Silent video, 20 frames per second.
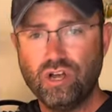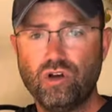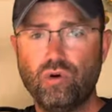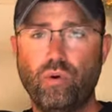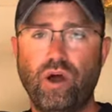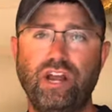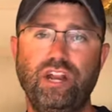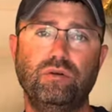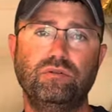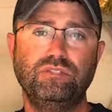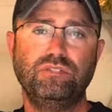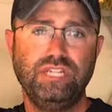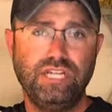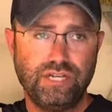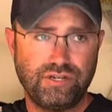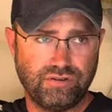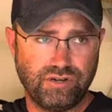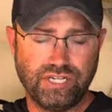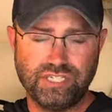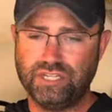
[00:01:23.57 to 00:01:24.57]
Why do you go
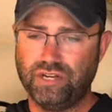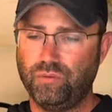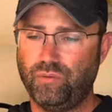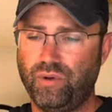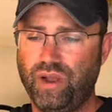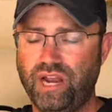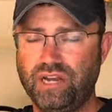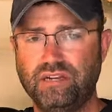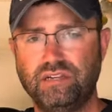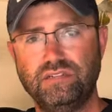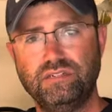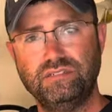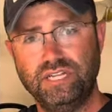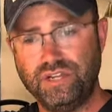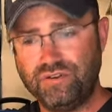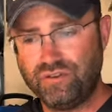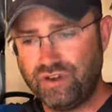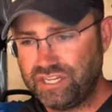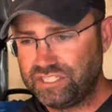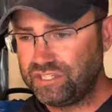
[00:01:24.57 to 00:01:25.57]
decrease in weight?
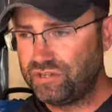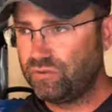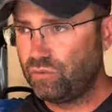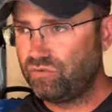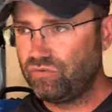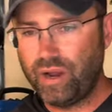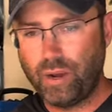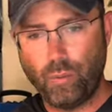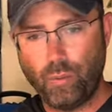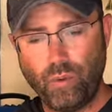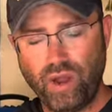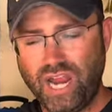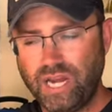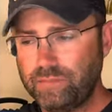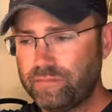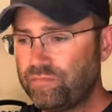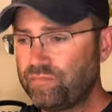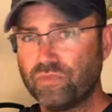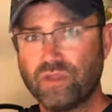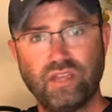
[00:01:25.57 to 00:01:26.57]
Decrease in weight,
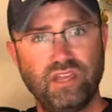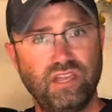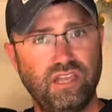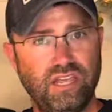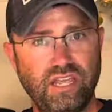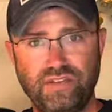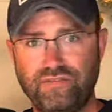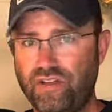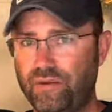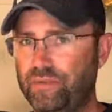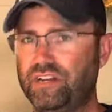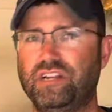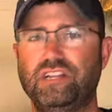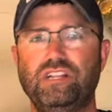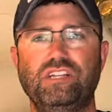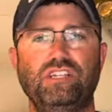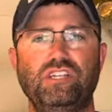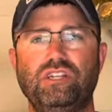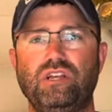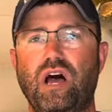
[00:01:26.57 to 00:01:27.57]
if I'm in
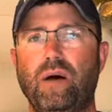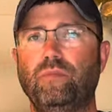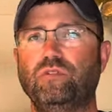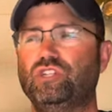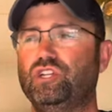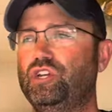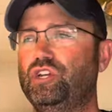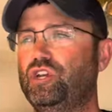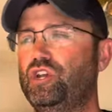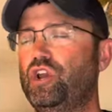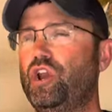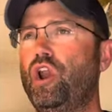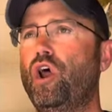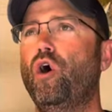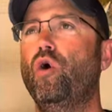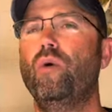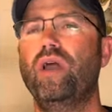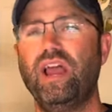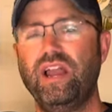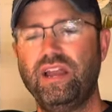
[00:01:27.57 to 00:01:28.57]
almost
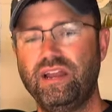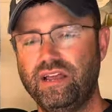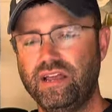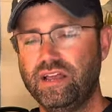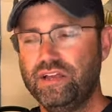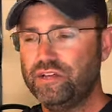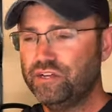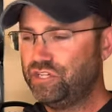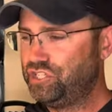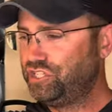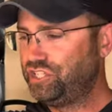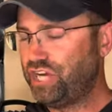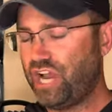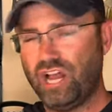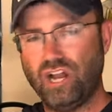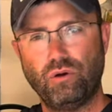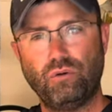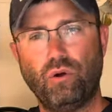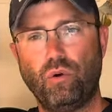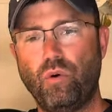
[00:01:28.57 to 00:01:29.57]
no wind,
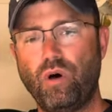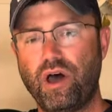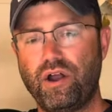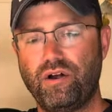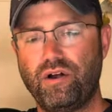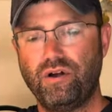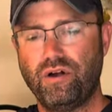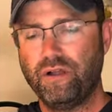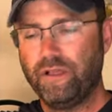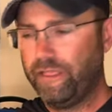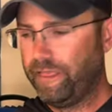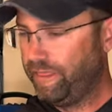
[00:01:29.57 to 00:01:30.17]
shallower water,